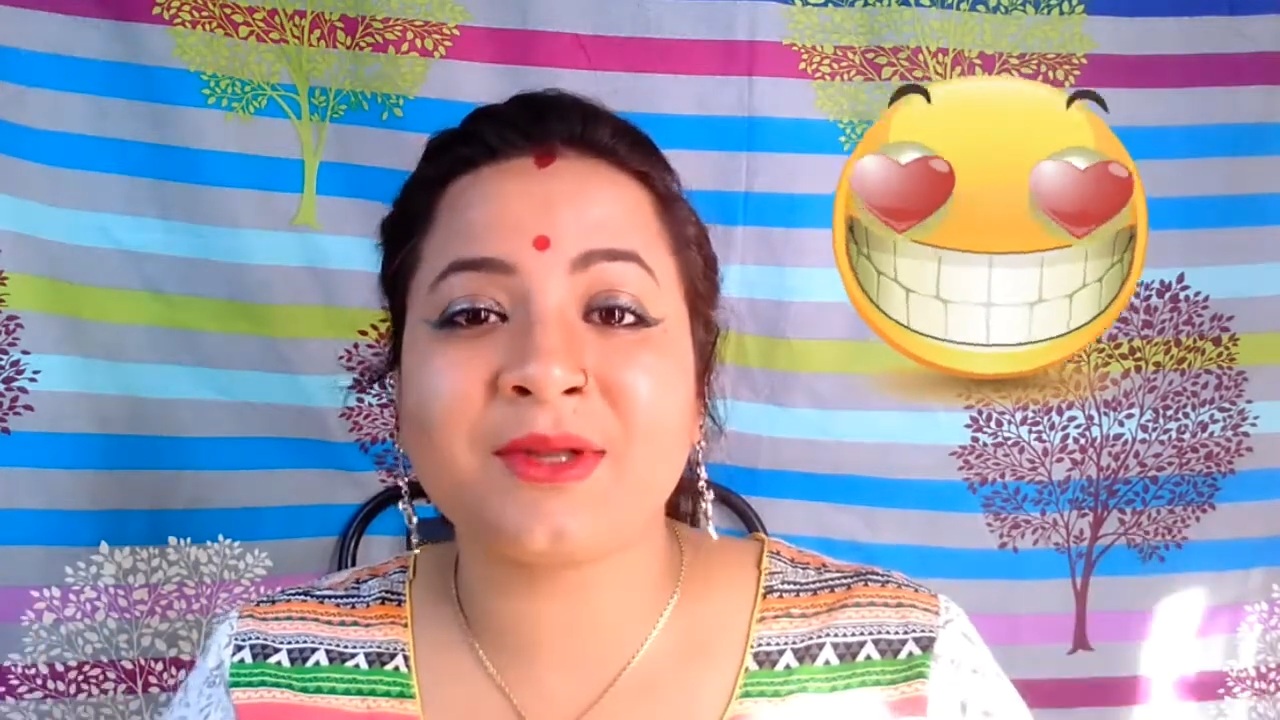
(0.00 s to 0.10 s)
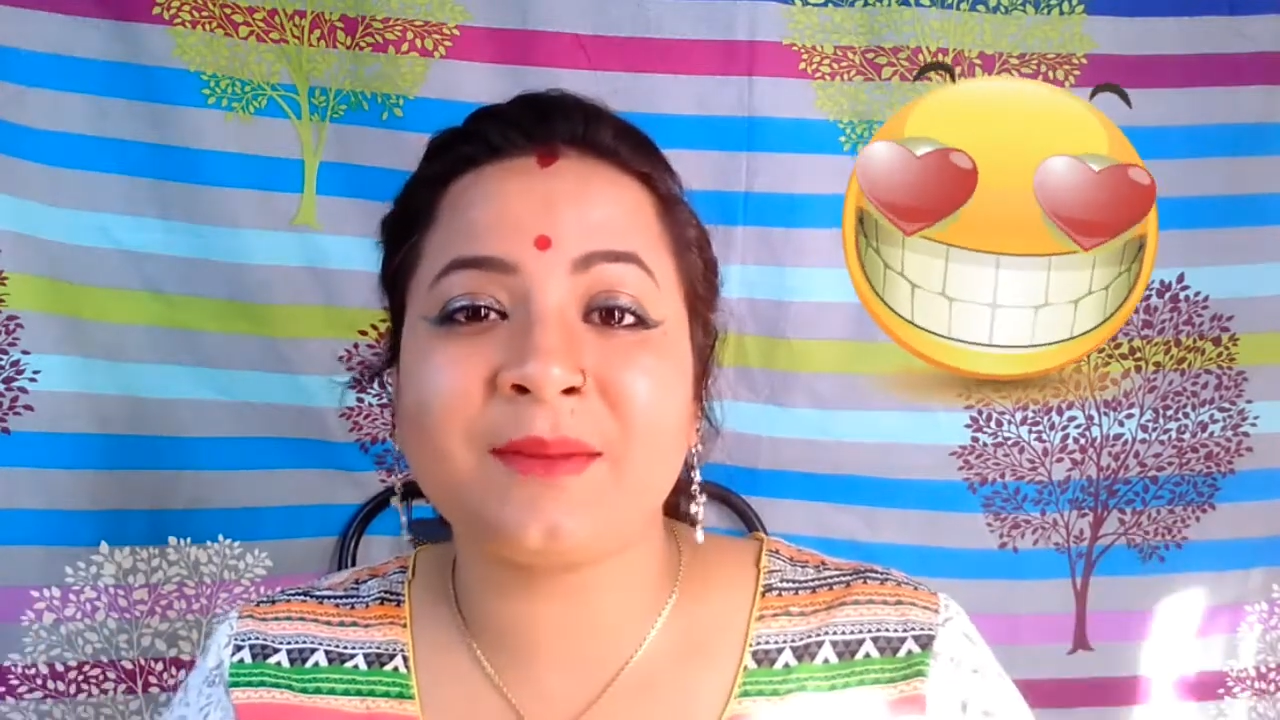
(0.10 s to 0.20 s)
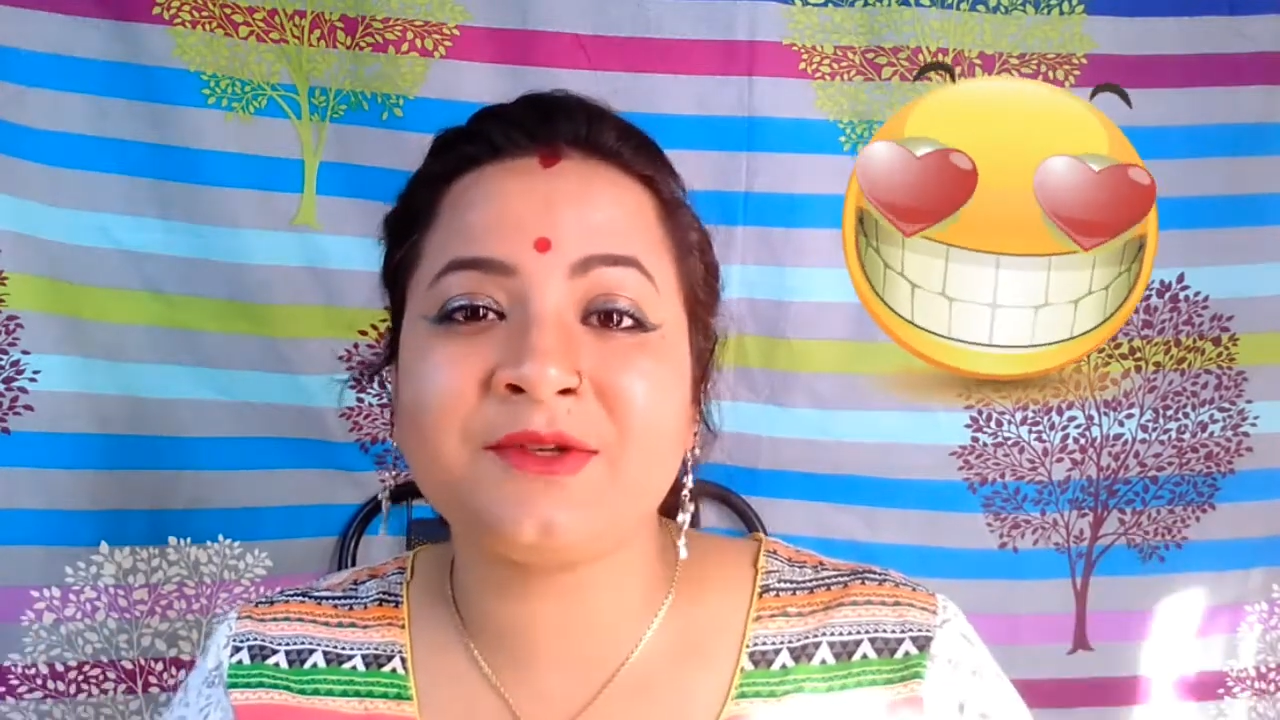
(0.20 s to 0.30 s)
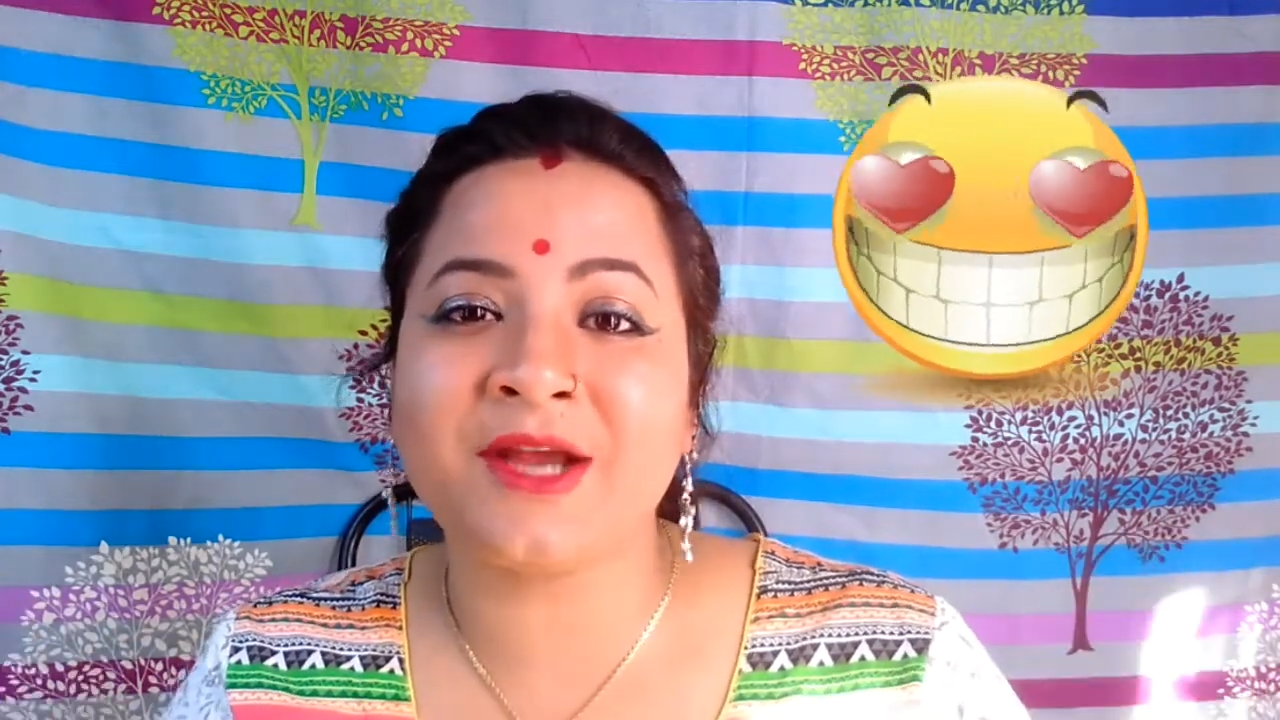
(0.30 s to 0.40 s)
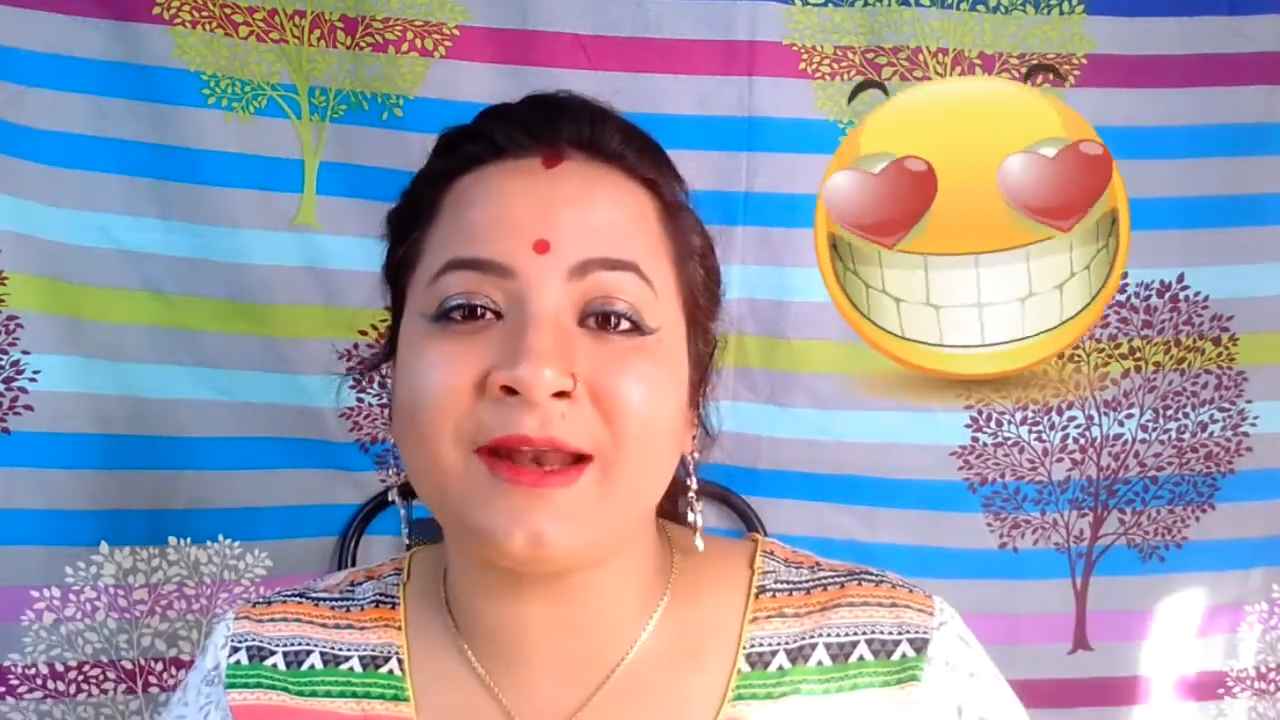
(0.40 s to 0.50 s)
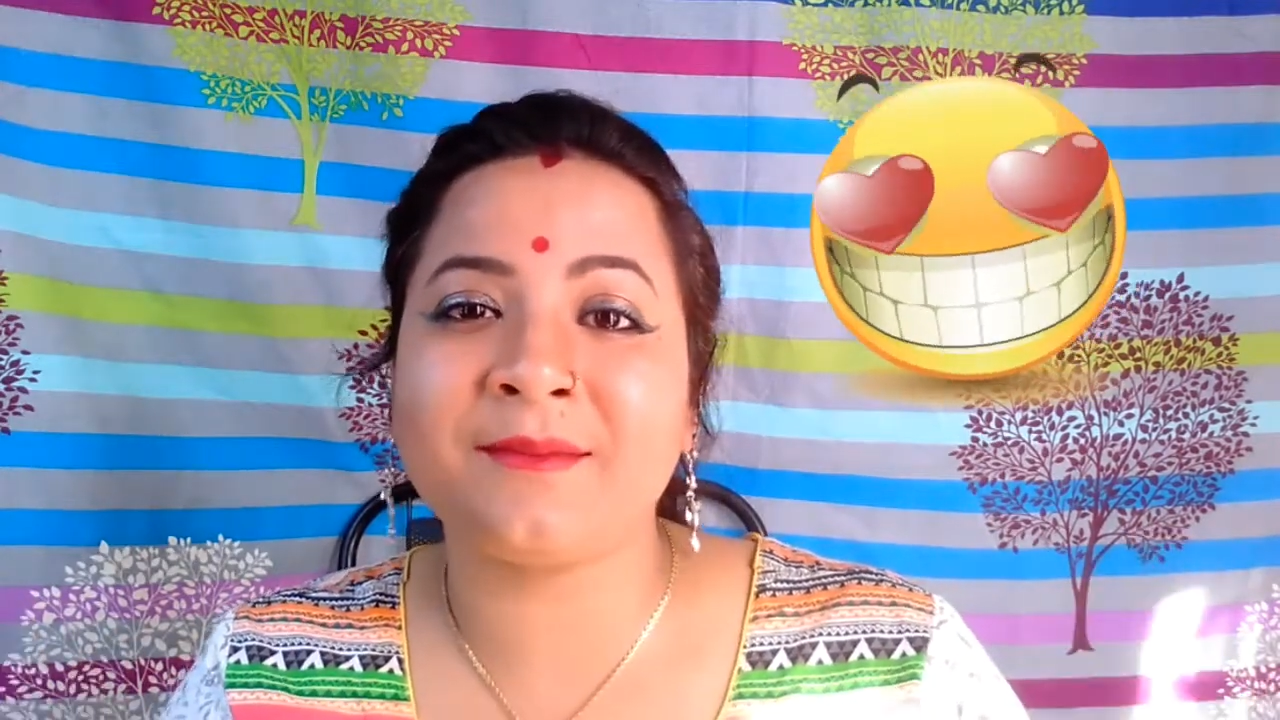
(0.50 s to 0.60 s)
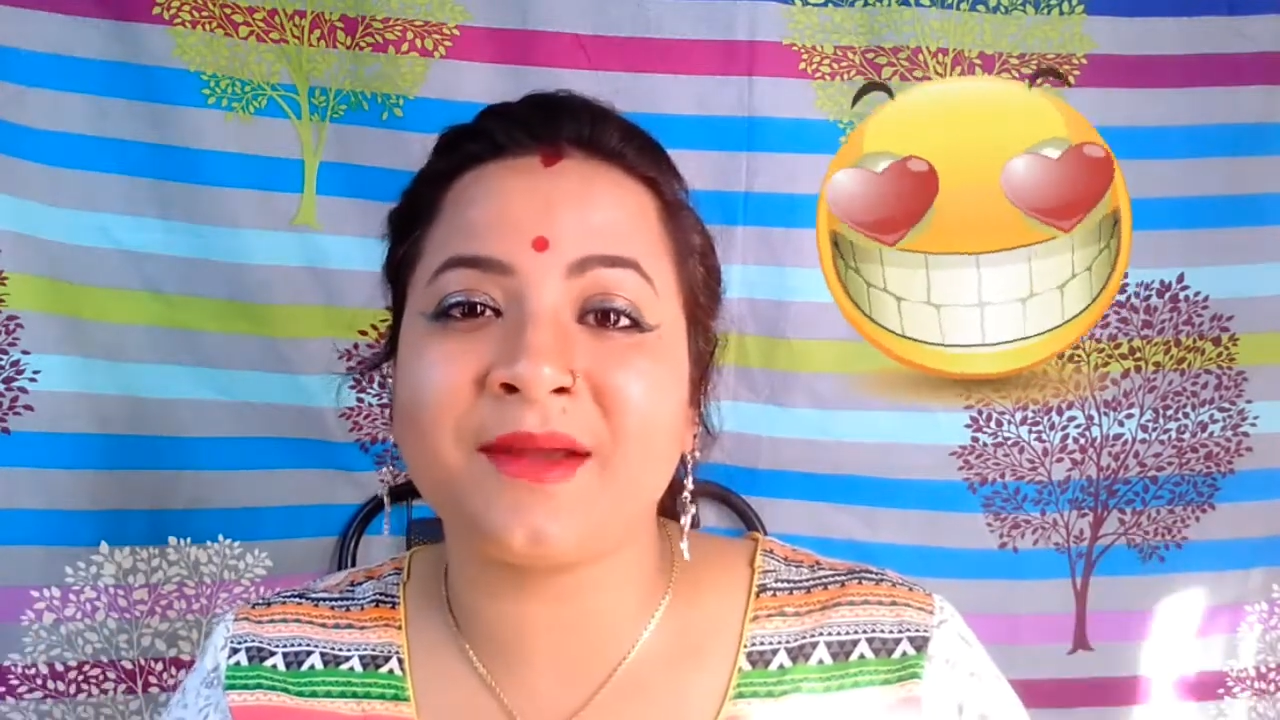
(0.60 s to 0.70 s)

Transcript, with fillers: keep sharing